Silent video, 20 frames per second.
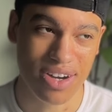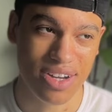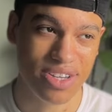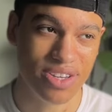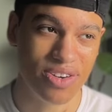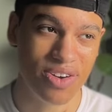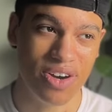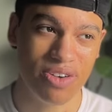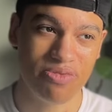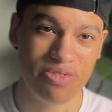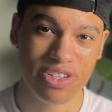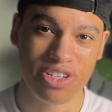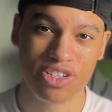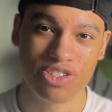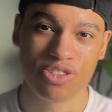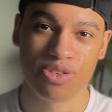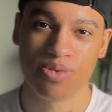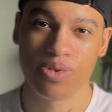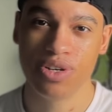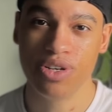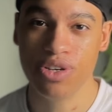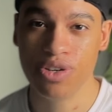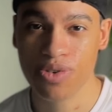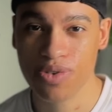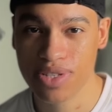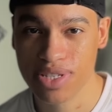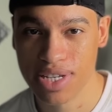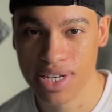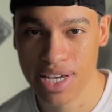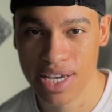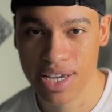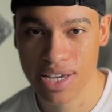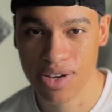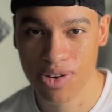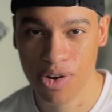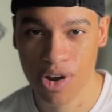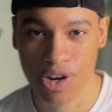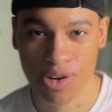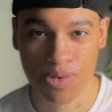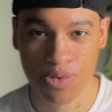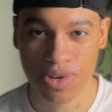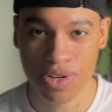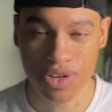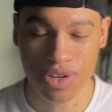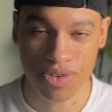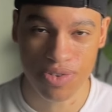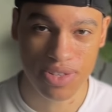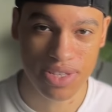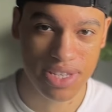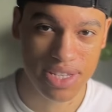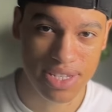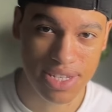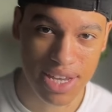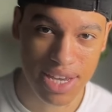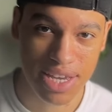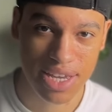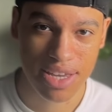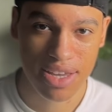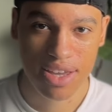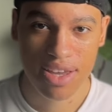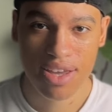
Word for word: you know, I really just don't want to do it today or I don't want to do it this day.